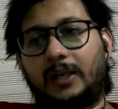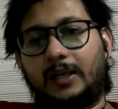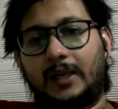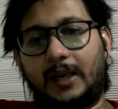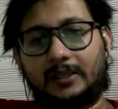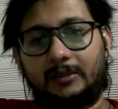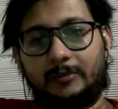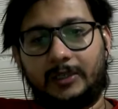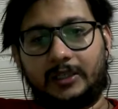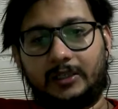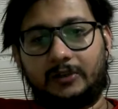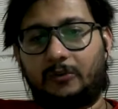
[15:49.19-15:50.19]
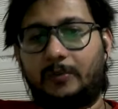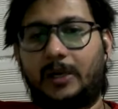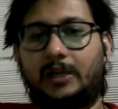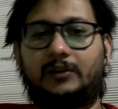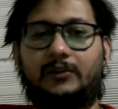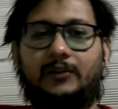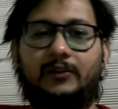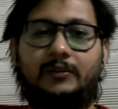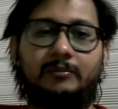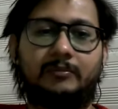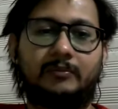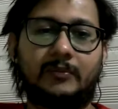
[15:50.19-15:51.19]
enlightenment and
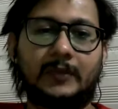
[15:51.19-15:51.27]
romanticism.